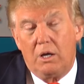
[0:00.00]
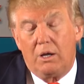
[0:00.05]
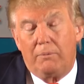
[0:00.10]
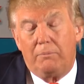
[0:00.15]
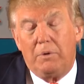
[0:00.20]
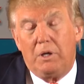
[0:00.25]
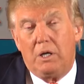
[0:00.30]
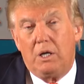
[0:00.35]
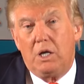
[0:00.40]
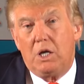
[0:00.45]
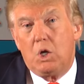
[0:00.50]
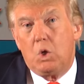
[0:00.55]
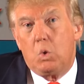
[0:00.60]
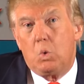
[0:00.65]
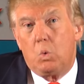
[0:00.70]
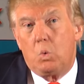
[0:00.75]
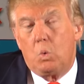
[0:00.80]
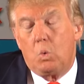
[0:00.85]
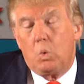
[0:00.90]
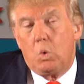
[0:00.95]
I mean,
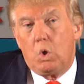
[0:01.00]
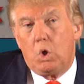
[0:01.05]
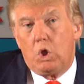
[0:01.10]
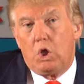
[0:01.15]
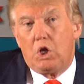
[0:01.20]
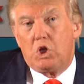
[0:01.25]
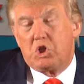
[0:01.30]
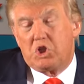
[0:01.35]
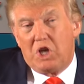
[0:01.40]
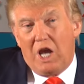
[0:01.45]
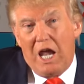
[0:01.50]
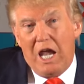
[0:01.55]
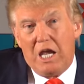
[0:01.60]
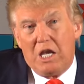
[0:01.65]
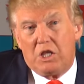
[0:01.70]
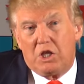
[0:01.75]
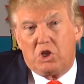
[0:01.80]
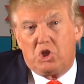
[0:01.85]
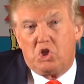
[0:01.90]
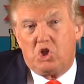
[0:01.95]
they're
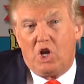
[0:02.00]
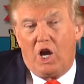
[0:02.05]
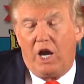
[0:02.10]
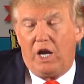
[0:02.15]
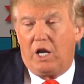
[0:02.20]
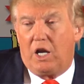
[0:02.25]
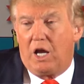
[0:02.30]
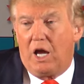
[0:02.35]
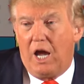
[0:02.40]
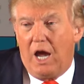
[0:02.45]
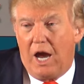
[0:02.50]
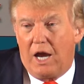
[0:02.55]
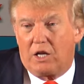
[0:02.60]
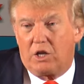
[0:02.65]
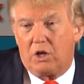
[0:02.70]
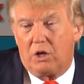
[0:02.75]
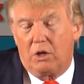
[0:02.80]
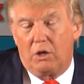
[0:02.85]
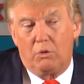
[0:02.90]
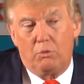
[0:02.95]
saying that China
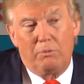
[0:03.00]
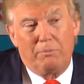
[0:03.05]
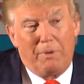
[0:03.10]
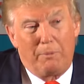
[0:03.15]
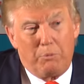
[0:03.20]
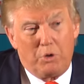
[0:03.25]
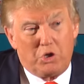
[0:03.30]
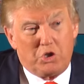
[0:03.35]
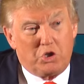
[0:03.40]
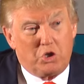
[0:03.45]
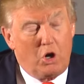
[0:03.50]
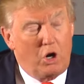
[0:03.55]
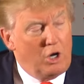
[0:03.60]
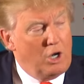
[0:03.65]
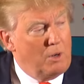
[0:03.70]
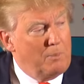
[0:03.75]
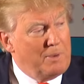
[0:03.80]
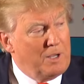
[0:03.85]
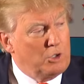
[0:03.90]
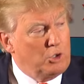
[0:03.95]
hacked, remember it
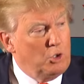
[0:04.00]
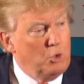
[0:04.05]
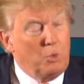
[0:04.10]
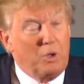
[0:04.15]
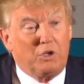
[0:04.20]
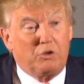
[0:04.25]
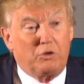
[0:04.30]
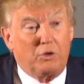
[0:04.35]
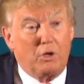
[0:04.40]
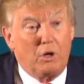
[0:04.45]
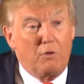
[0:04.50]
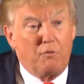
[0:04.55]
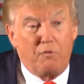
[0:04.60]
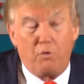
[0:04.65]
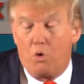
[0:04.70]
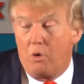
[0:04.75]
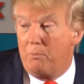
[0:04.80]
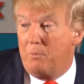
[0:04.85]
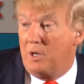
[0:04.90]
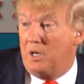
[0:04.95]
started about two weeks ago,
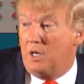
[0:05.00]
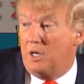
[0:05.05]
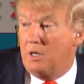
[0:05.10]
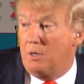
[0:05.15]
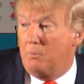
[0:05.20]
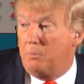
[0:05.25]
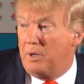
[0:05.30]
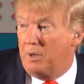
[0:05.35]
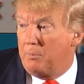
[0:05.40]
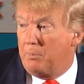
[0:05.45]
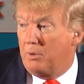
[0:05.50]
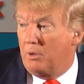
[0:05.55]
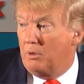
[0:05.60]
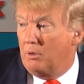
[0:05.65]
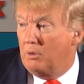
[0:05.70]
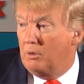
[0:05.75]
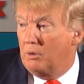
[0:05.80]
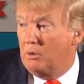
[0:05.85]
four million people